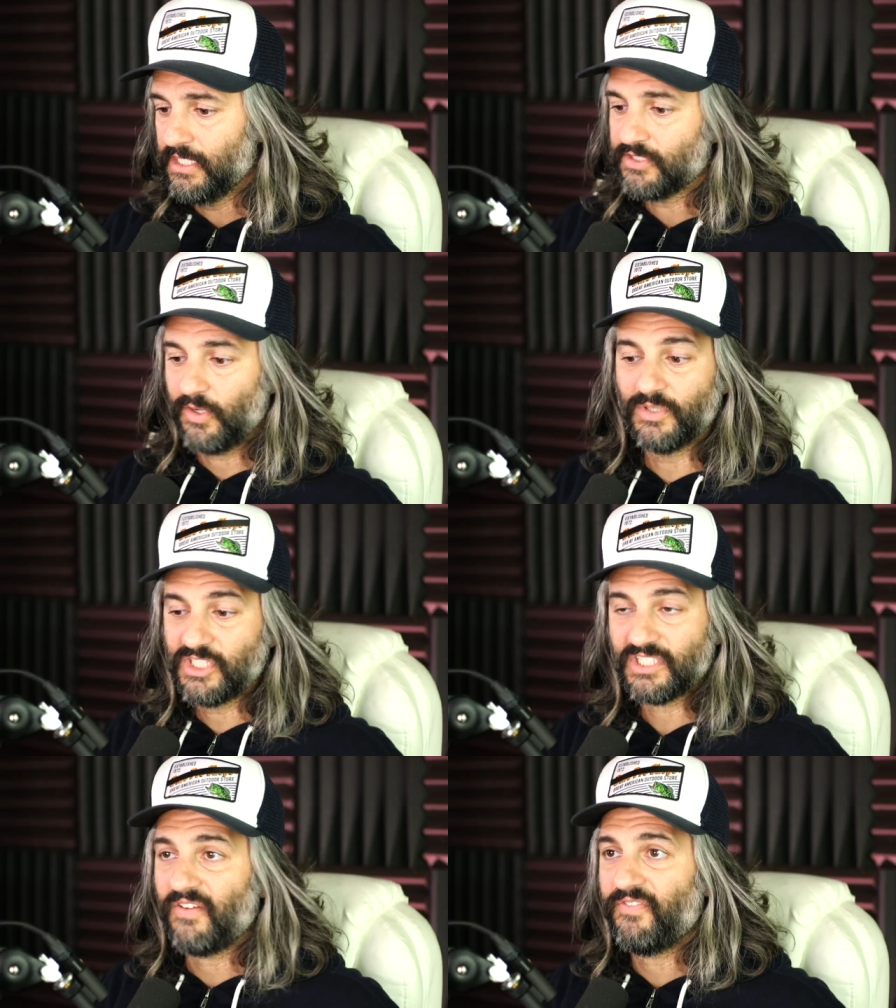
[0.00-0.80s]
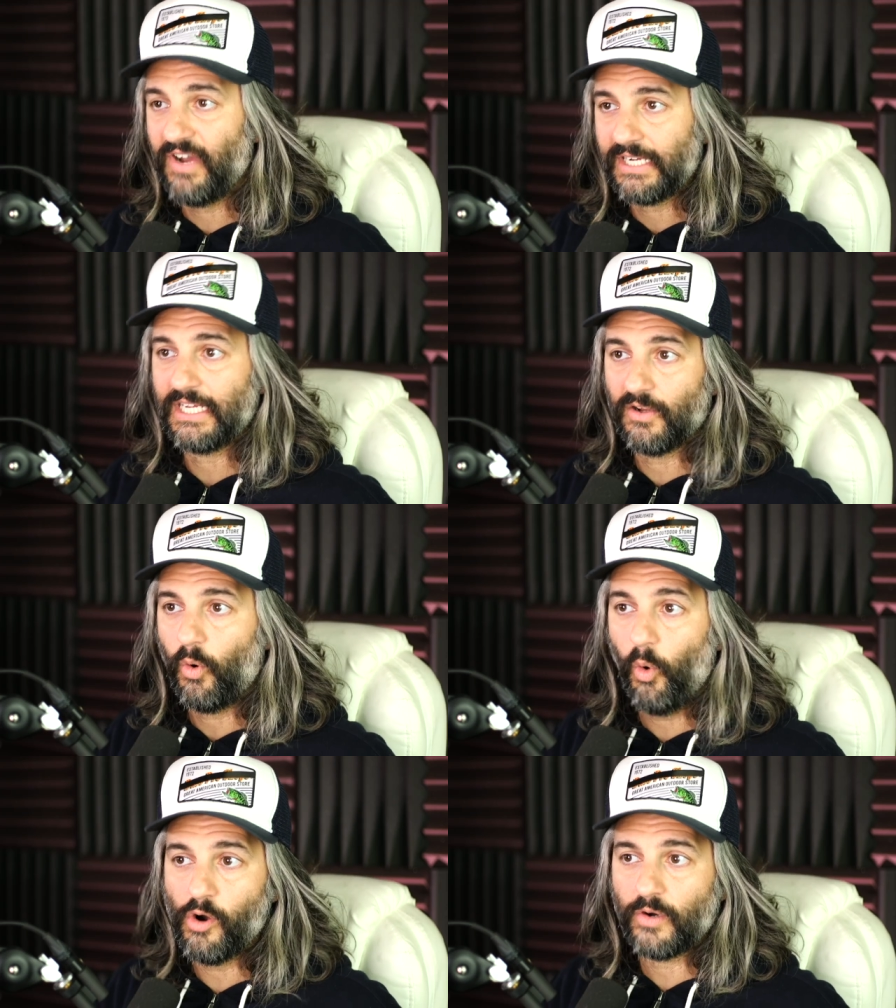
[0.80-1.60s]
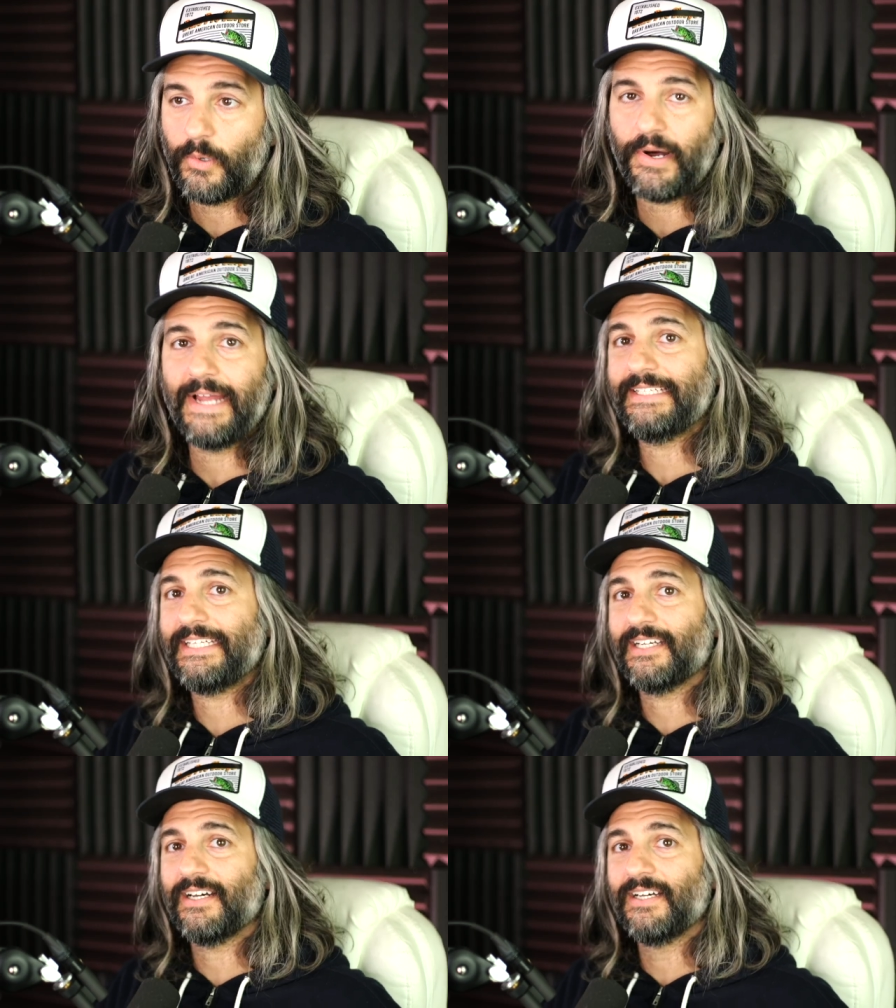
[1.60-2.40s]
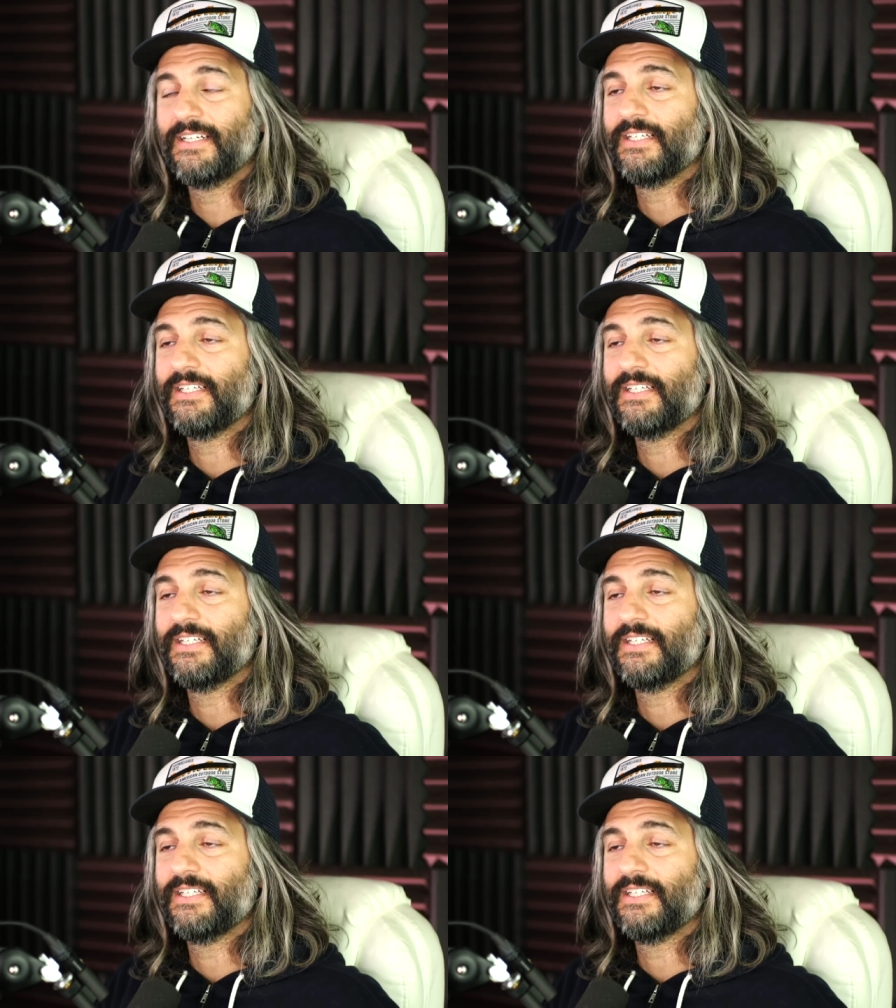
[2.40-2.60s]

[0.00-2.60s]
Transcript: So it was just a fucking horrible idea.